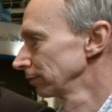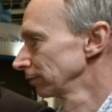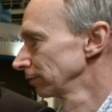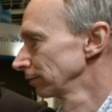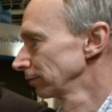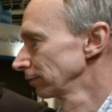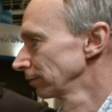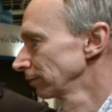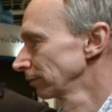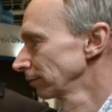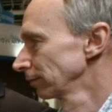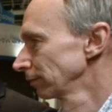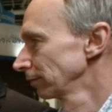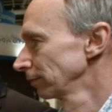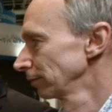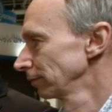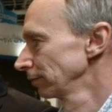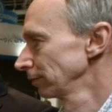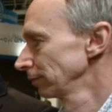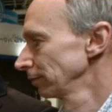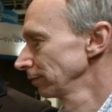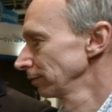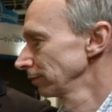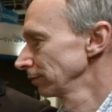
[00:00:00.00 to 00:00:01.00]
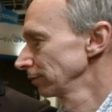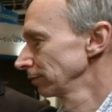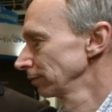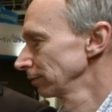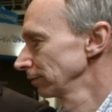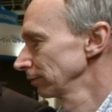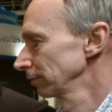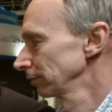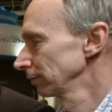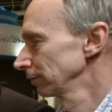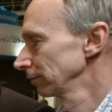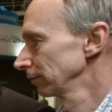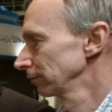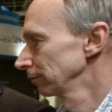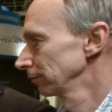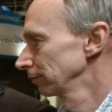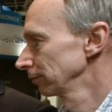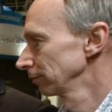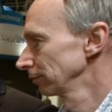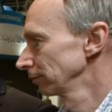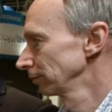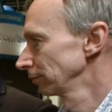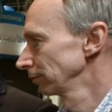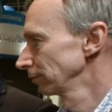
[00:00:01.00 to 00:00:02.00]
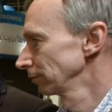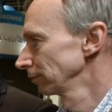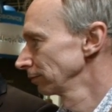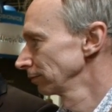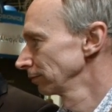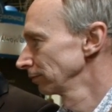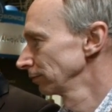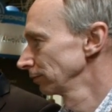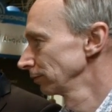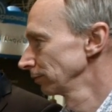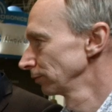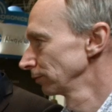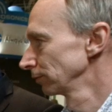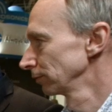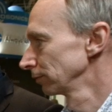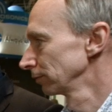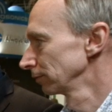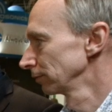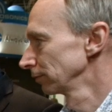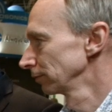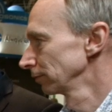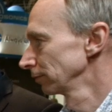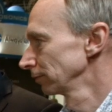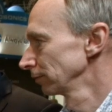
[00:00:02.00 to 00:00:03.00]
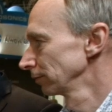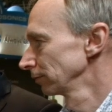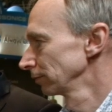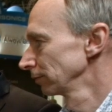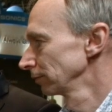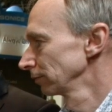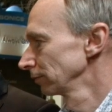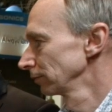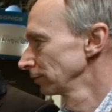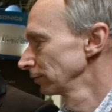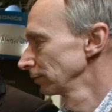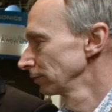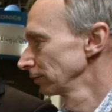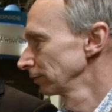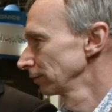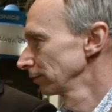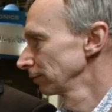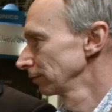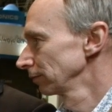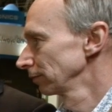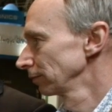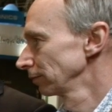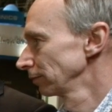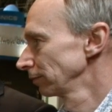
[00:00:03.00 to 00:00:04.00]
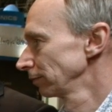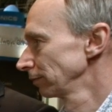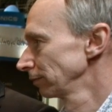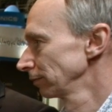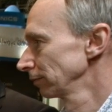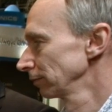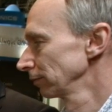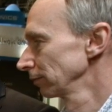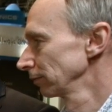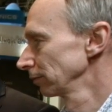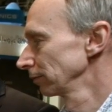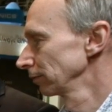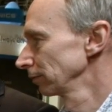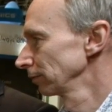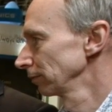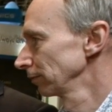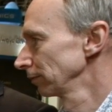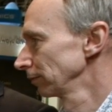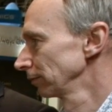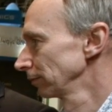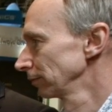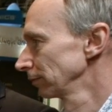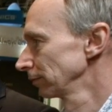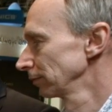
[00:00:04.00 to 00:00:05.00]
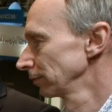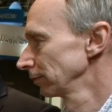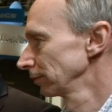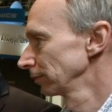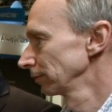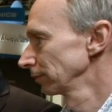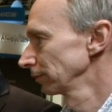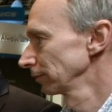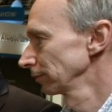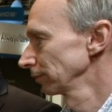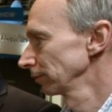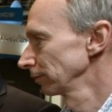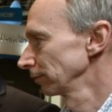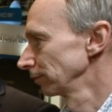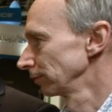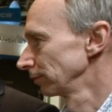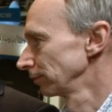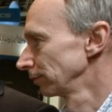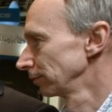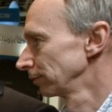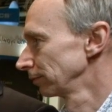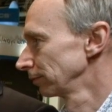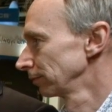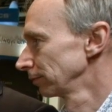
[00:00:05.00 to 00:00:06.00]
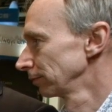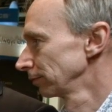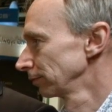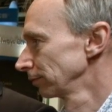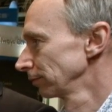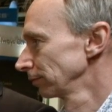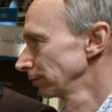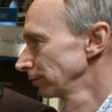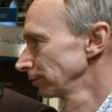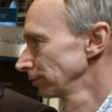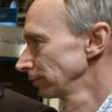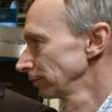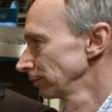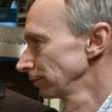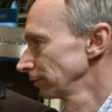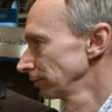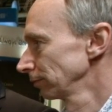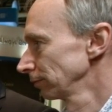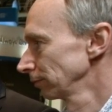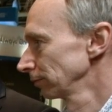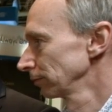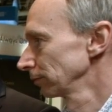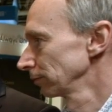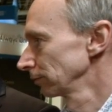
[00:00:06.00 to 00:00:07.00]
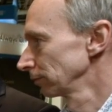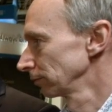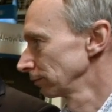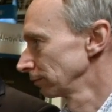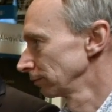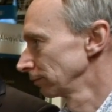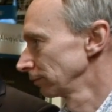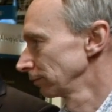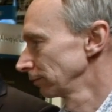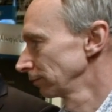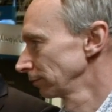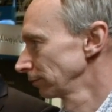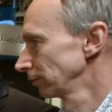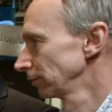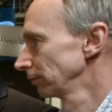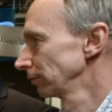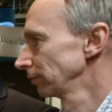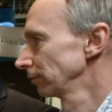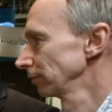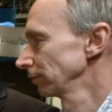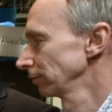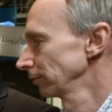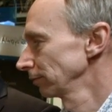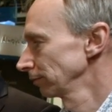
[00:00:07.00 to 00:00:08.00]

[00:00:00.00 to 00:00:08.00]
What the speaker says: (not speaking)